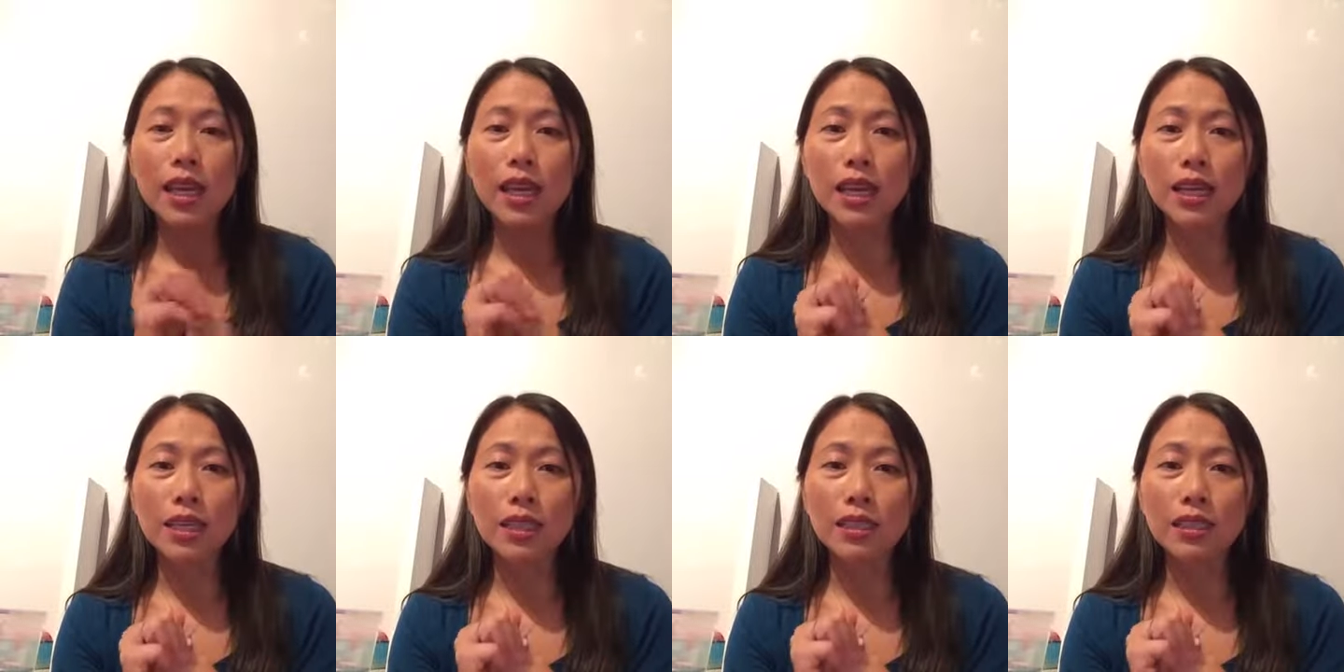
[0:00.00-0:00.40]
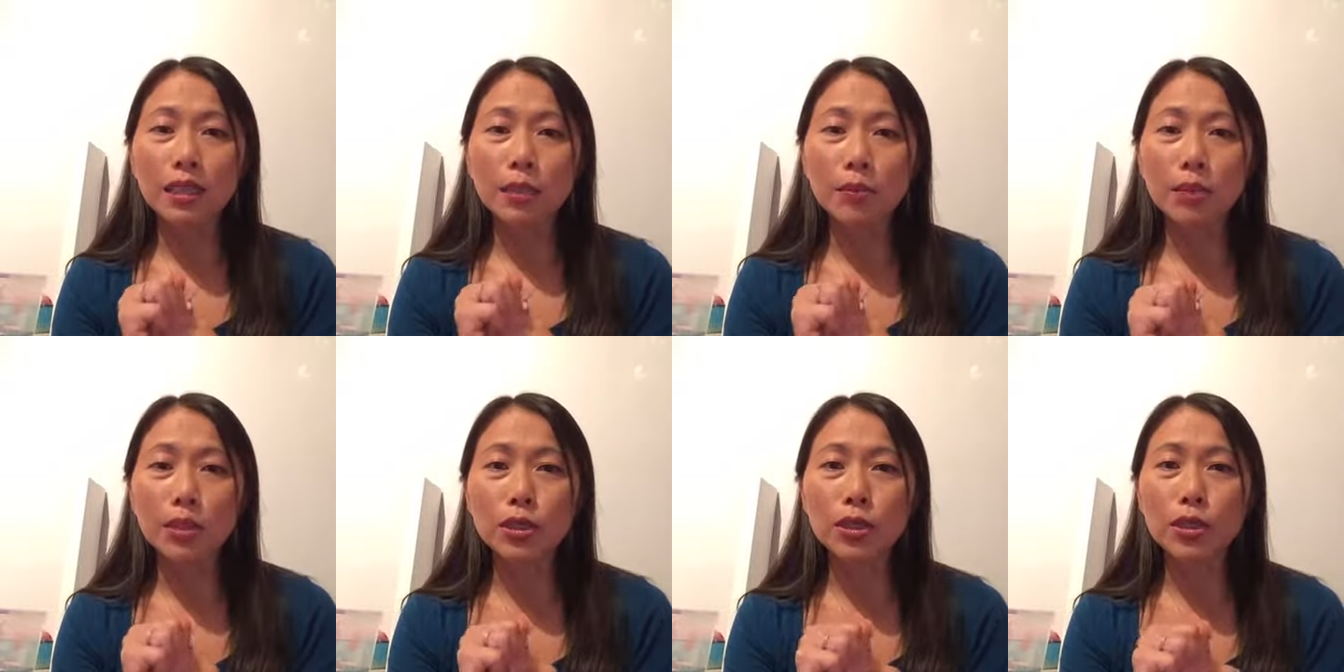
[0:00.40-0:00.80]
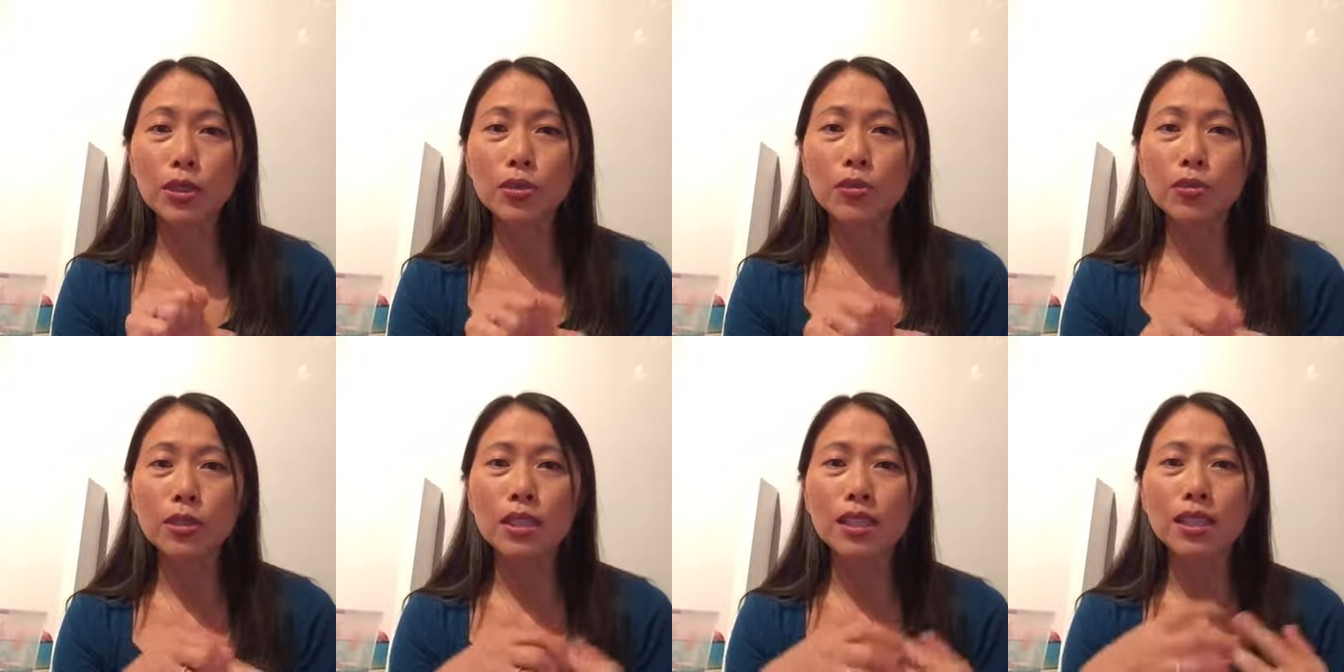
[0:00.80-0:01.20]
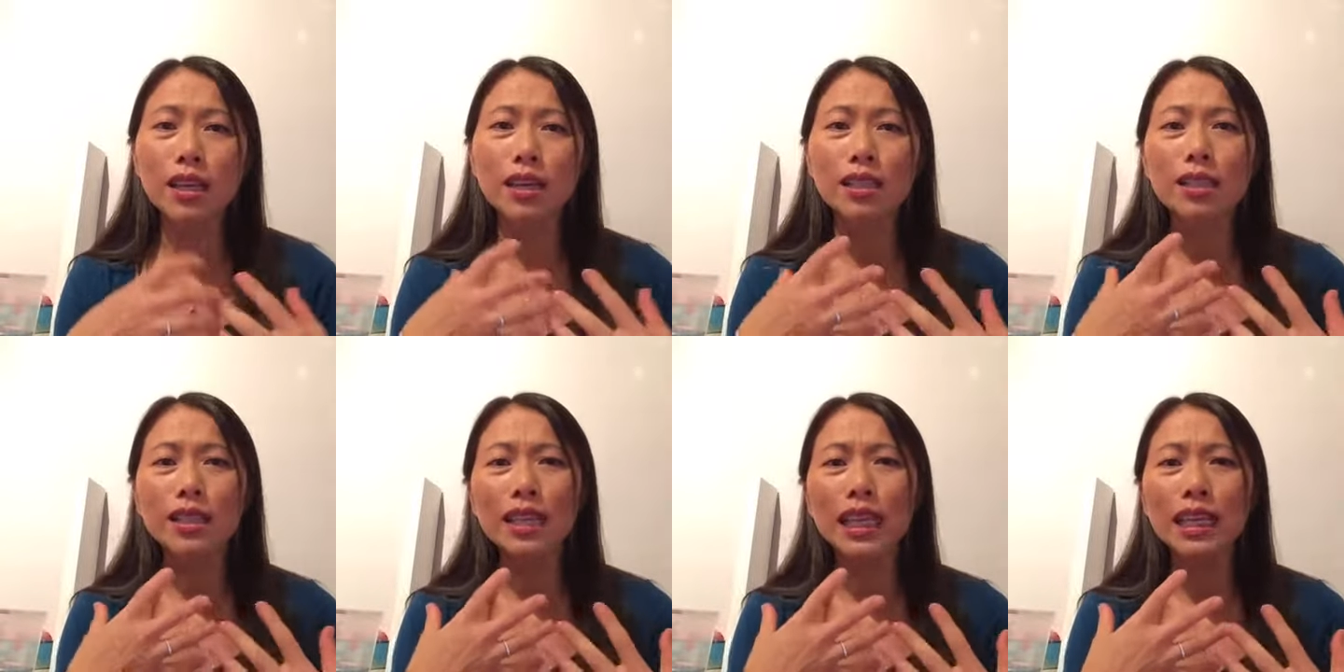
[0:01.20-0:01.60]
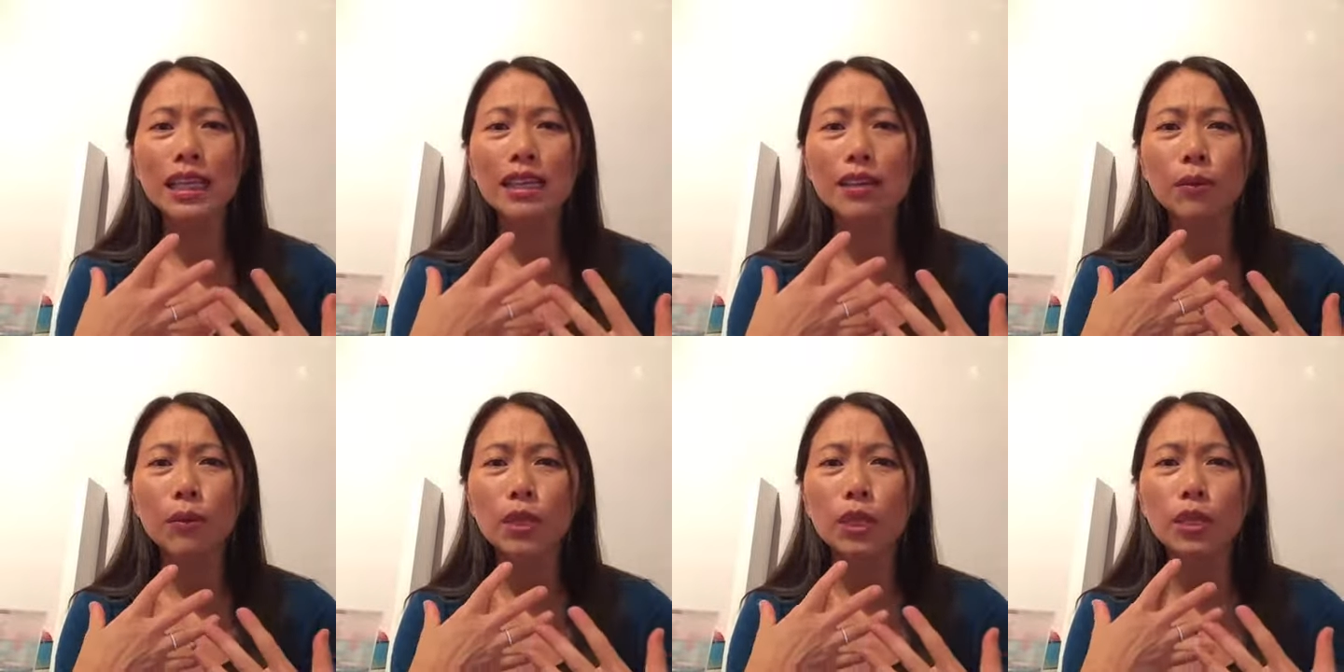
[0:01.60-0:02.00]
And number two, it's kind of
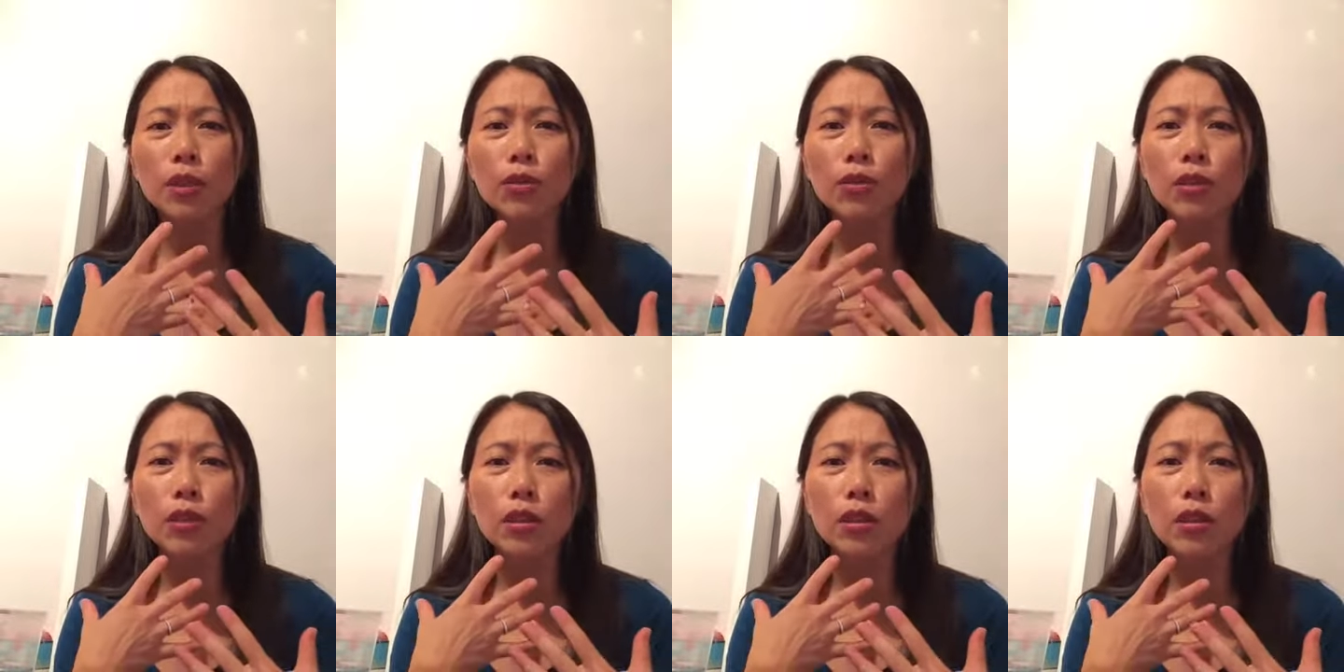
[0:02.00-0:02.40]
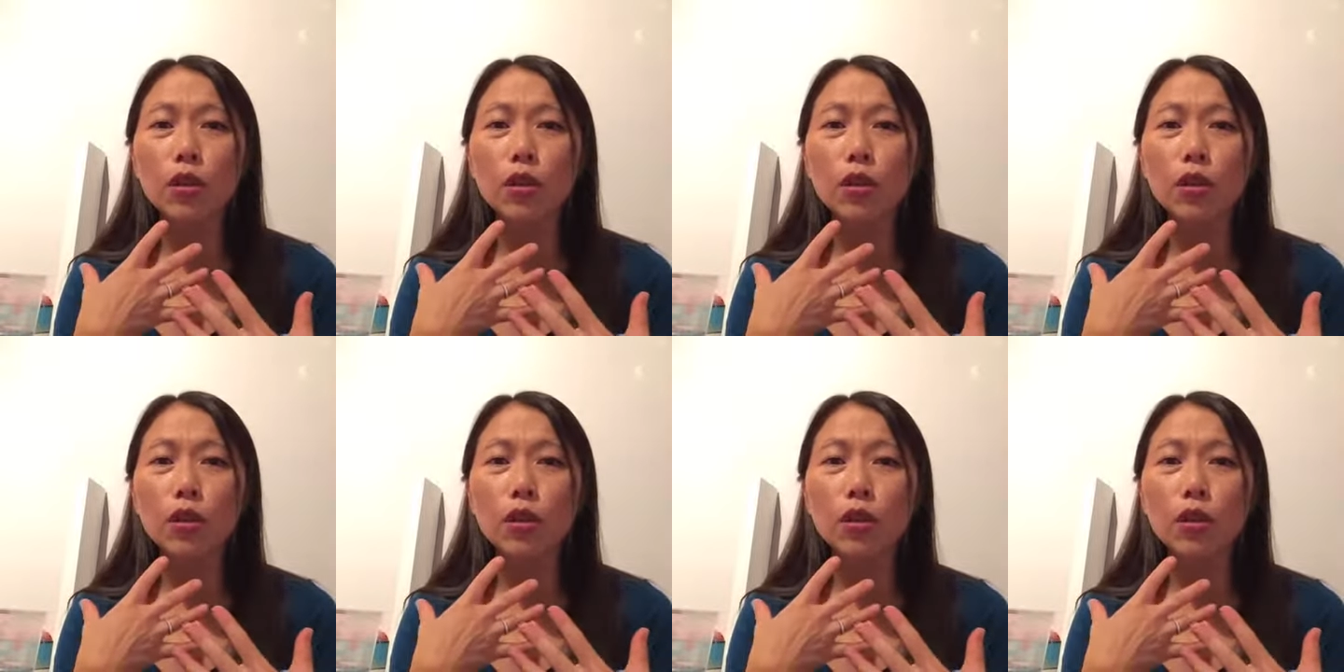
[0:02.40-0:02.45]
like when you're